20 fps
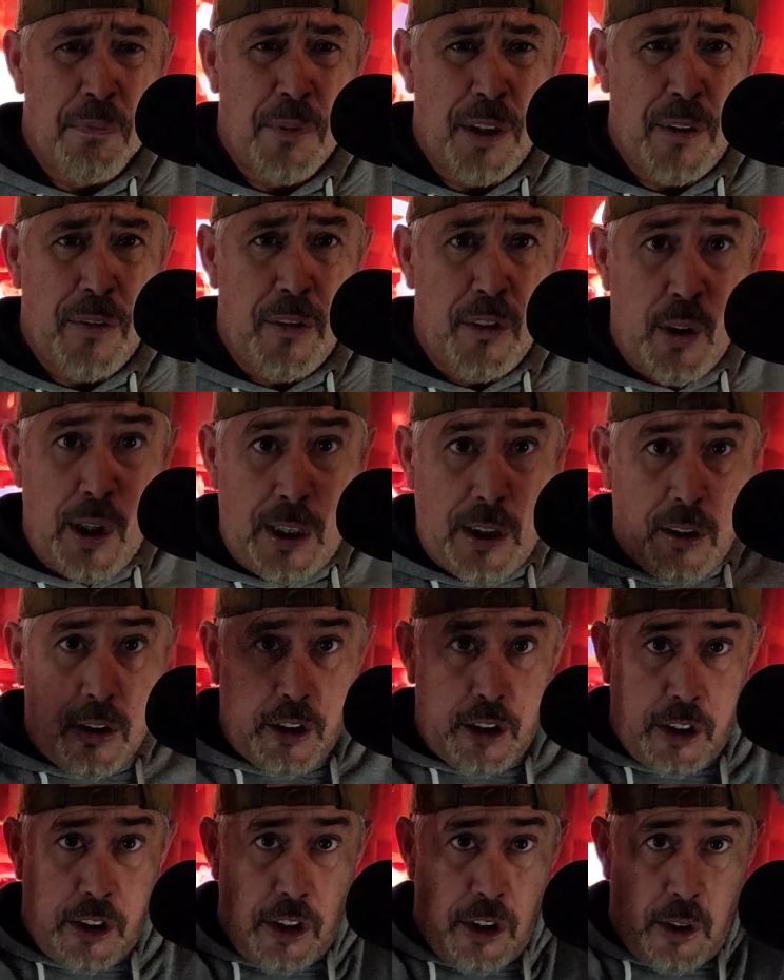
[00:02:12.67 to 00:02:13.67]
even though I
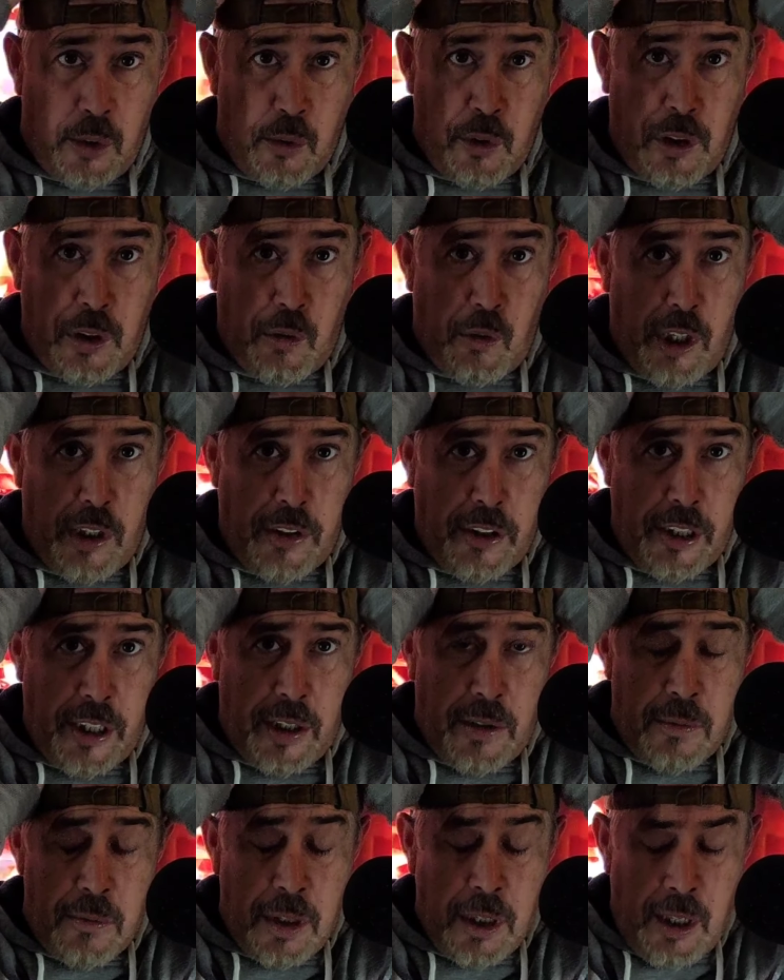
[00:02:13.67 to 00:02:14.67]
look young really right now.